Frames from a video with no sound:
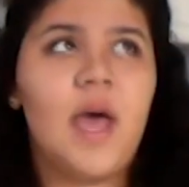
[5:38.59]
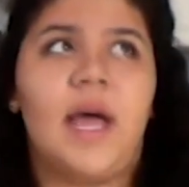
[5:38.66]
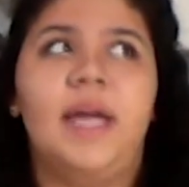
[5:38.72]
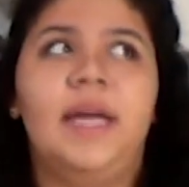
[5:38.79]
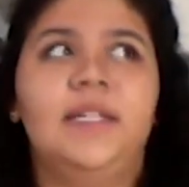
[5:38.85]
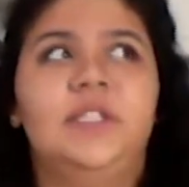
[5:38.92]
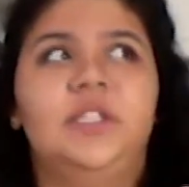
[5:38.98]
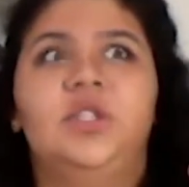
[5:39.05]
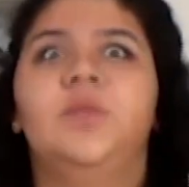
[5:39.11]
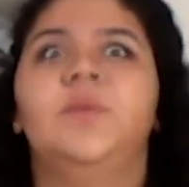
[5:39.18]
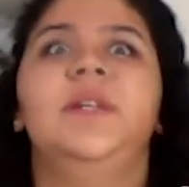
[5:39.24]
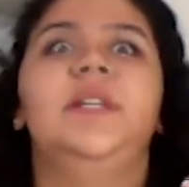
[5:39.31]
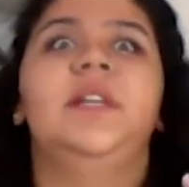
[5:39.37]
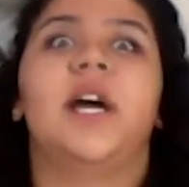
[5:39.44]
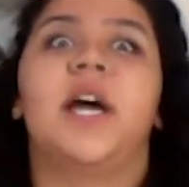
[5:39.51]
I had so
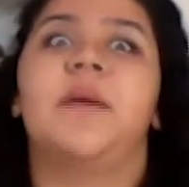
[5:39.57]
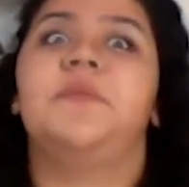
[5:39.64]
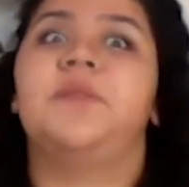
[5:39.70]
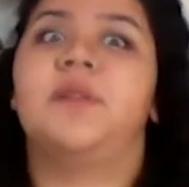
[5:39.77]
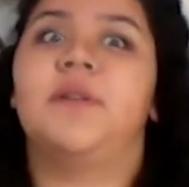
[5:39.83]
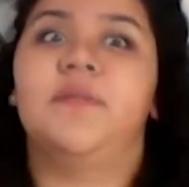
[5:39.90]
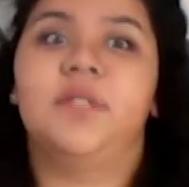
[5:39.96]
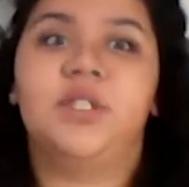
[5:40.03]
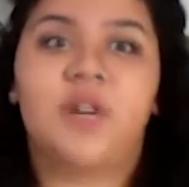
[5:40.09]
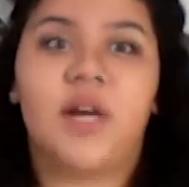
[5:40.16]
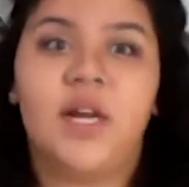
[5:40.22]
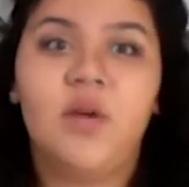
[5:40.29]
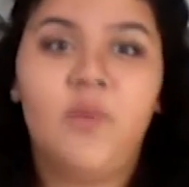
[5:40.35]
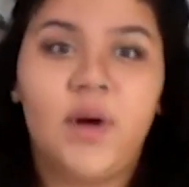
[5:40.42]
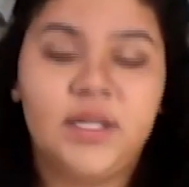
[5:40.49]
many times when I was
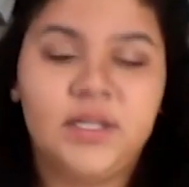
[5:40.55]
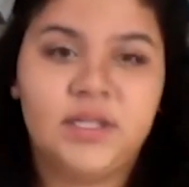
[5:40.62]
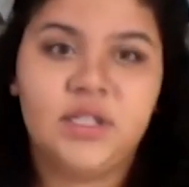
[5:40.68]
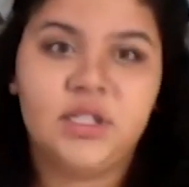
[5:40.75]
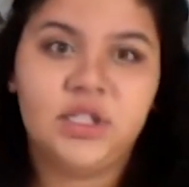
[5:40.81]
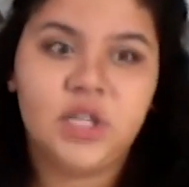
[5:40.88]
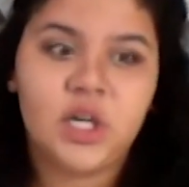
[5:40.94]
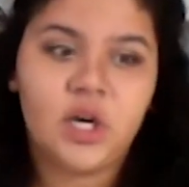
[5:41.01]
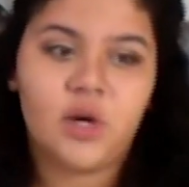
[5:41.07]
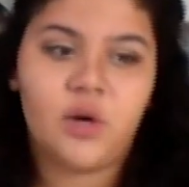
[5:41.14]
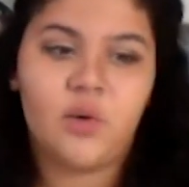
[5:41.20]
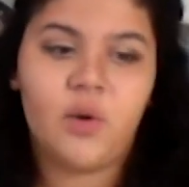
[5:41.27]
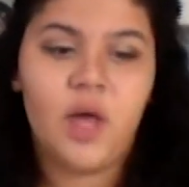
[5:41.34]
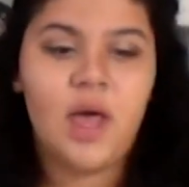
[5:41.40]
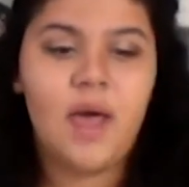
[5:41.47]
trying to watch the
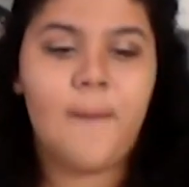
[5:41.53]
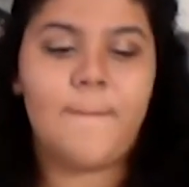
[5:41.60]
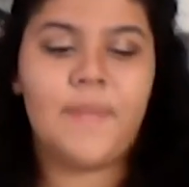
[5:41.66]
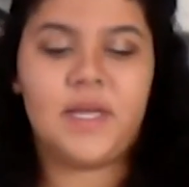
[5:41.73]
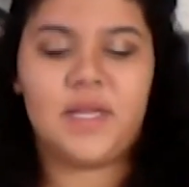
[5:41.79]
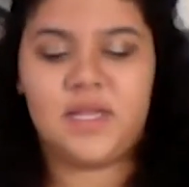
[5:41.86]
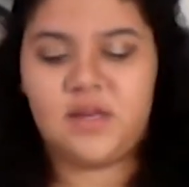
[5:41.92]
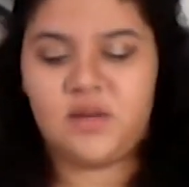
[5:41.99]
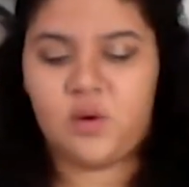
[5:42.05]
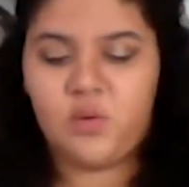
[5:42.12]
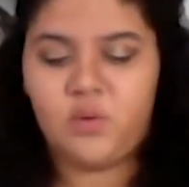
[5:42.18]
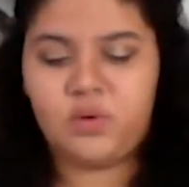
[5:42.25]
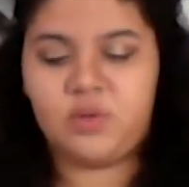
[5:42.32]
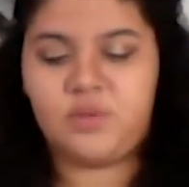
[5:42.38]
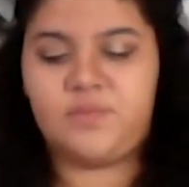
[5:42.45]
show, but
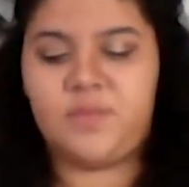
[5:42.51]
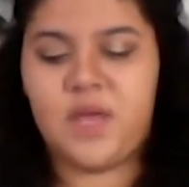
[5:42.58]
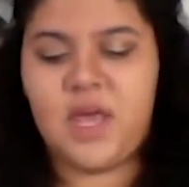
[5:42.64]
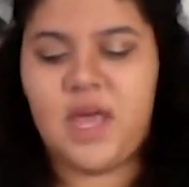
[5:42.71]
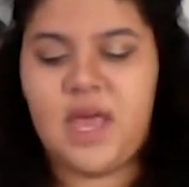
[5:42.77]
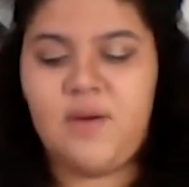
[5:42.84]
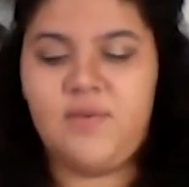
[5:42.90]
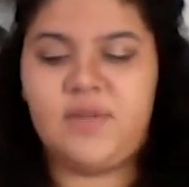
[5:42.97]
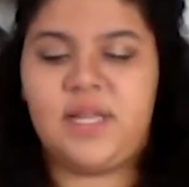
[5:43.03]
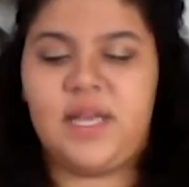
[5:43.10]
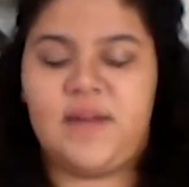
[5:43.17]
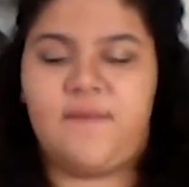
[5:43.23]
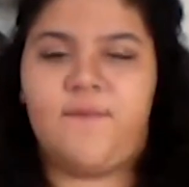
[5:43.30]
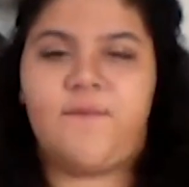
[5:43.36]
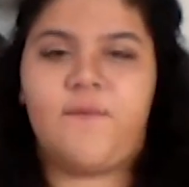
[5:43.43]
it was
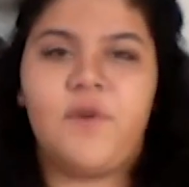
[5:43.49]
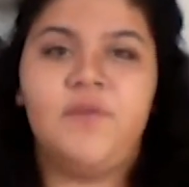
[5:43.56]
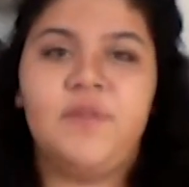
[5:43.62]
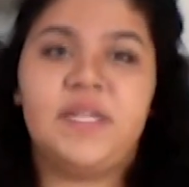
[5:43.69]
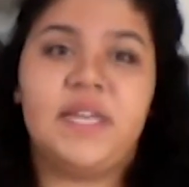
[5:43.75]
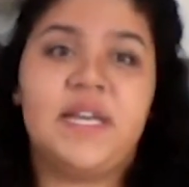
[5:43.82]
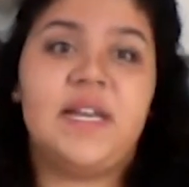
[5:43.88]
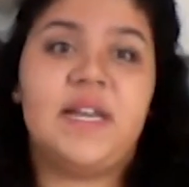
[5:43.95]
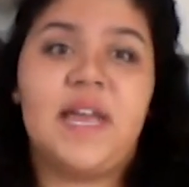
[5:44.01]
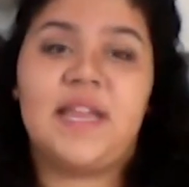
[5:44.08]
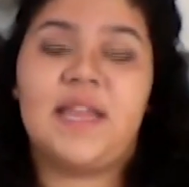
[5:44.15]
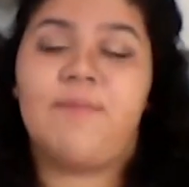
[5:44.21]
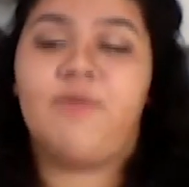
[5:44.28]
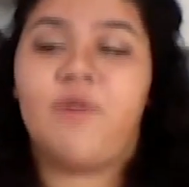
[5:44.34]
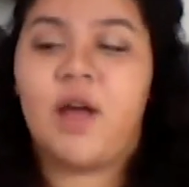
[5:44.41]
like frozen
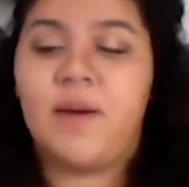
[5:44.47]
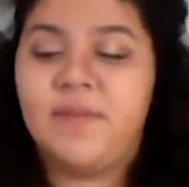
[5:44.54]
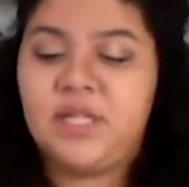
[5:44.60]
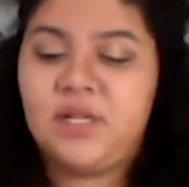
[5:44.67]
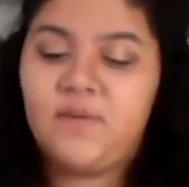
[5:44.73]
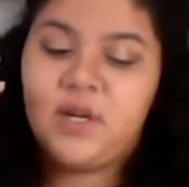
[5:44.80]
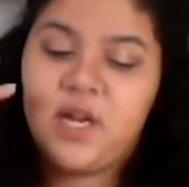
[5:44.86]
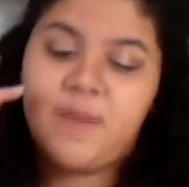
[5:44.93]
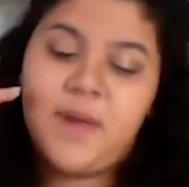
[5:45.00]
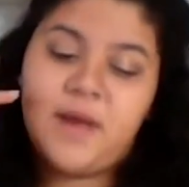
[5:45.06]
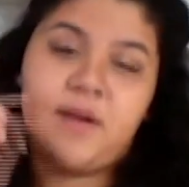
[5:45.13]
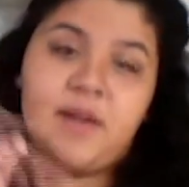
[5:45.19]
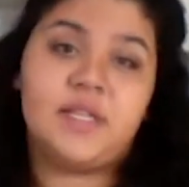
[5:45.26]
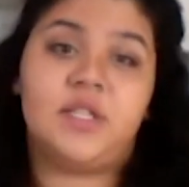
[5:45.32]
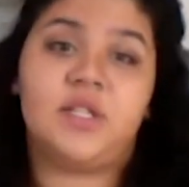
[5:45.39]
and they promised it would come
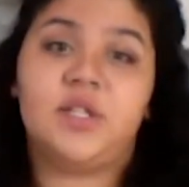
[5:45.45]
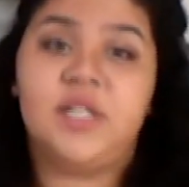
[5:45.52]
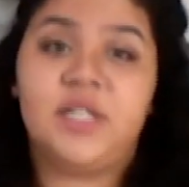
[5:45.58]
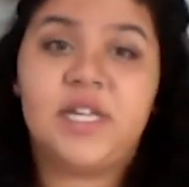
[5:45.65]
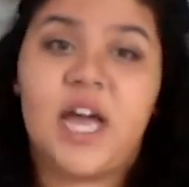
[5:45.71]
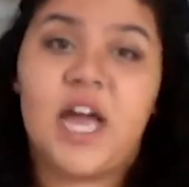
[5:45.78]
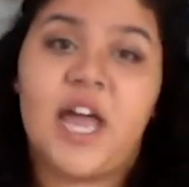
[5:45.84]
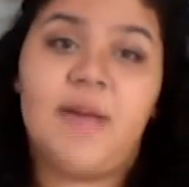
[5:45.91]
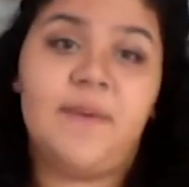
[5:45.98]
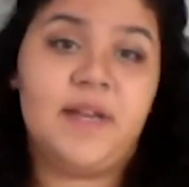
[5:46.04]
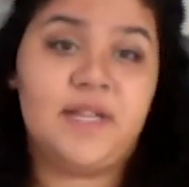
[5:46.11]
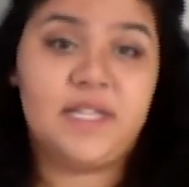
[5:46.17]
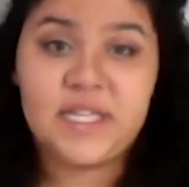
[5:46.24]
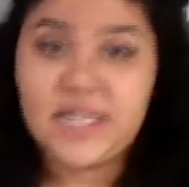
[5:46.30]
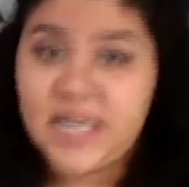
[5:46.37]
out at a certain time and
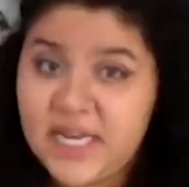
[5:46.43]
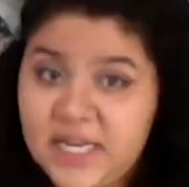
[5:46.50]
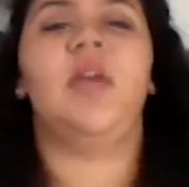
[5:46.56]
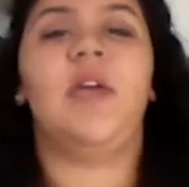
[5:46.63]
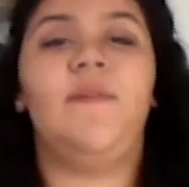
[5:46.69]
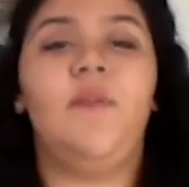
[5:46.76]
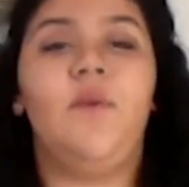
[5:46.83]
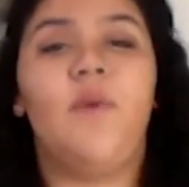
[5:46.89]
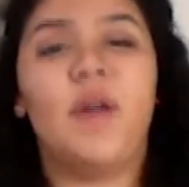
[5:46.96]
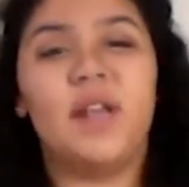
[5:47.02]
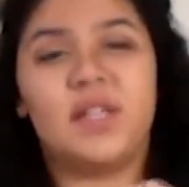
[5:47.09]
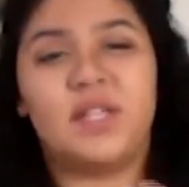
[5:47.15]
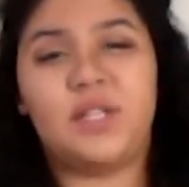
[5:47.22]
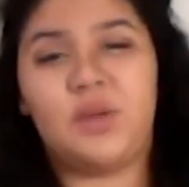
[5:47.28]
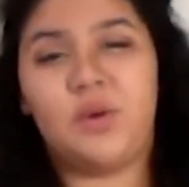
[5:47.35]
it didn't. If you
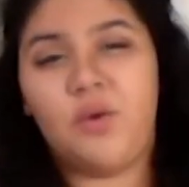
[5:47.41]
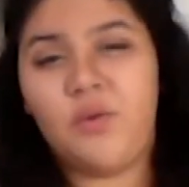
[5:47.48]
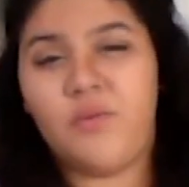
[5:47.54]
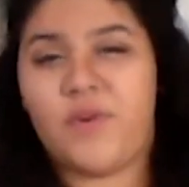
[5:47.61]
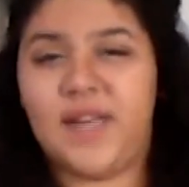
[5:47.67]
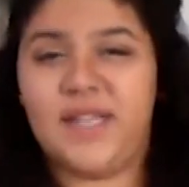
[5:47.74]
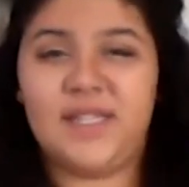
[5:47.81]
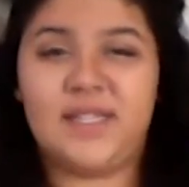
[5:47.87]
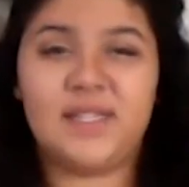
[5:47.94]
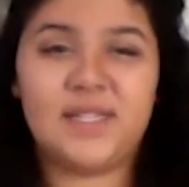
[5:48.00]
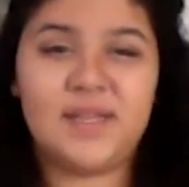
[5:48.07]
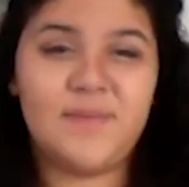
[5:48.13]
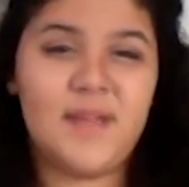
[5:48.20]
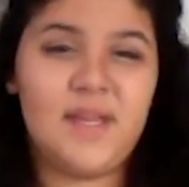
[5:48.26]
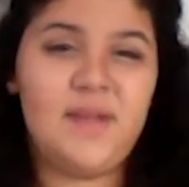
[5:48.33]
want sole rights to
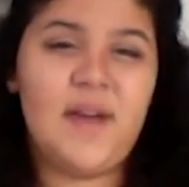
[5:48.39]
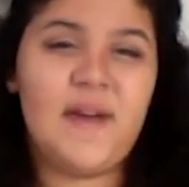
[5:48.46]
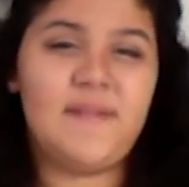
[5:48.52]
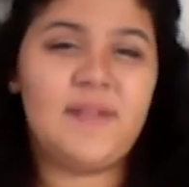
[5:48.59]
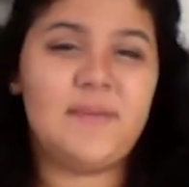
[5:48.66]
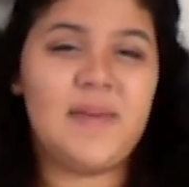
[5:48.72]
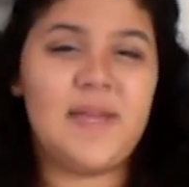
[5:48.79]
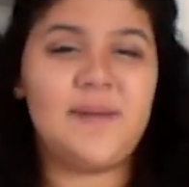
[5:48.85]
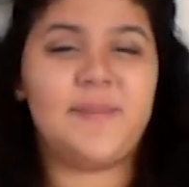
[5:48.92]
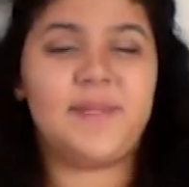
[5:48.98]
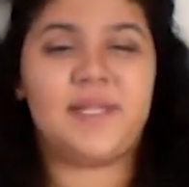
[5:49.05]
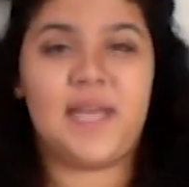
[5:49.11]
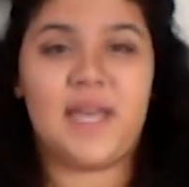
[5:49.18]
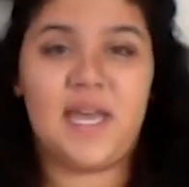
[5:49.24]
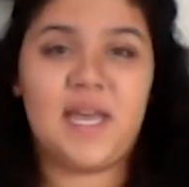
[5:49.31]
something, you have to be able
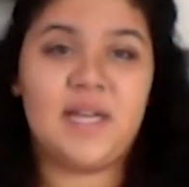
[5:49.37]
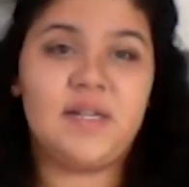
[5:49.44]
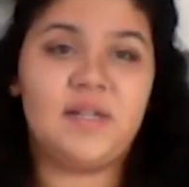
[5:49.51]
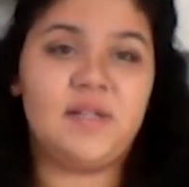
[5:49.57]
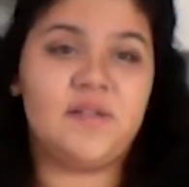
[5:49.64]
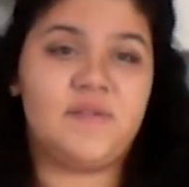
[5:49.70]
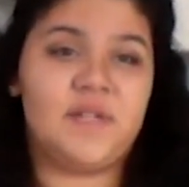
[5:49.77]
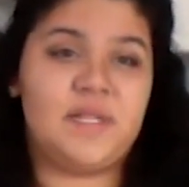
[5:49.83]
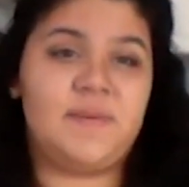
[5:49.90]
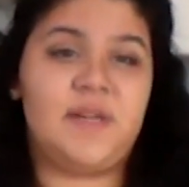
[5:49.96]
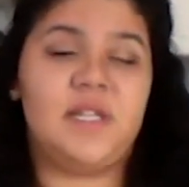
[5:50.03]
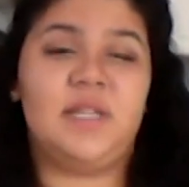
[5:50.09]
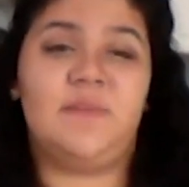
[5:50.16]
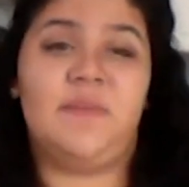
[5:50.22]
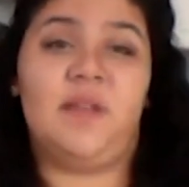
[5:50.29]
to handle the
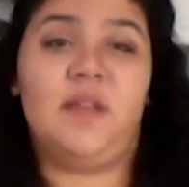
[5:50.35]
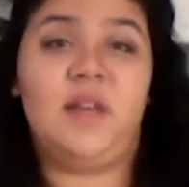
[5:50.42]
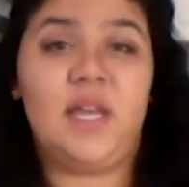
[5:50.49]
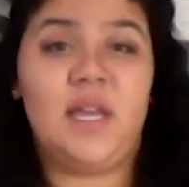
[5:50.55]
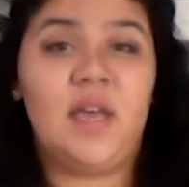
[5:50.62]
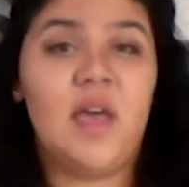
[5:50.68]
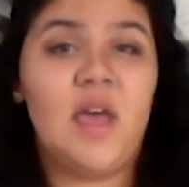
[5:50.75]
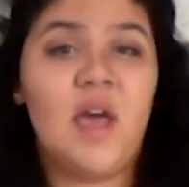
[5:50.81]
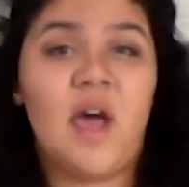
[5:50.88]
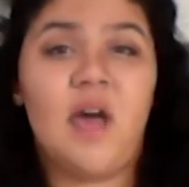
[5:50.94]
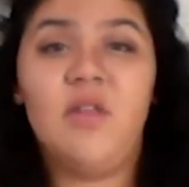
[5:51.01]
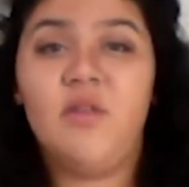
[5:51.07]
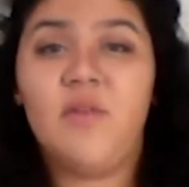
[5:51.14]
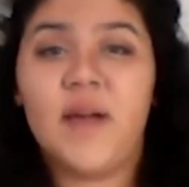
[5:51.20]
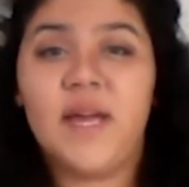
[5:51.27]
responsibility.
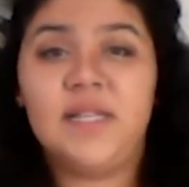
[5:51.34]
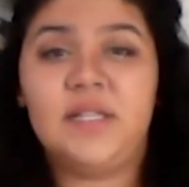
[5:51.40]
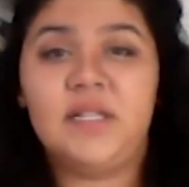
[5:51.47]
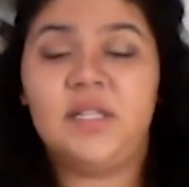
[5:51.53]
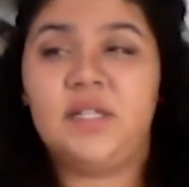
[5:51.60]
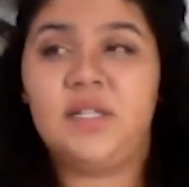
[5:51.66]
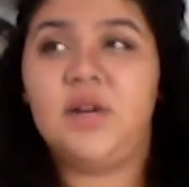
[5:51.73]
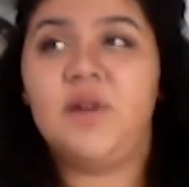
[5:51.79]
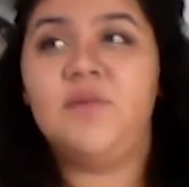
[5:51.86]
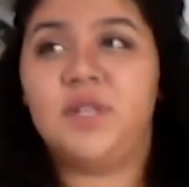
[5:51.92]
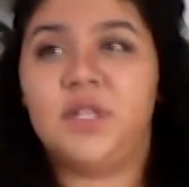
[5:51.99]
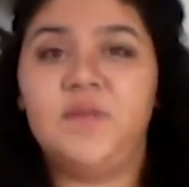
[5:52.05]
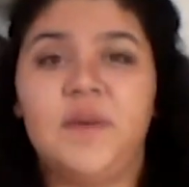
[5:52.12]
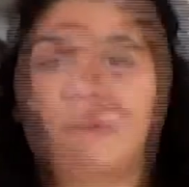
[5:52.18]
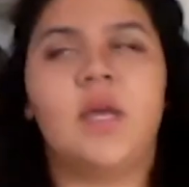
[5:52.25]
Otherwise, just don't
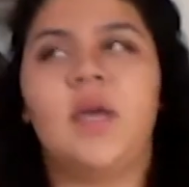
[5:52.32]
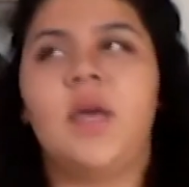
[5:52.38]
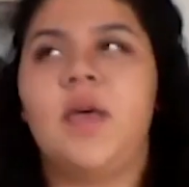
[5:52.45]
do it.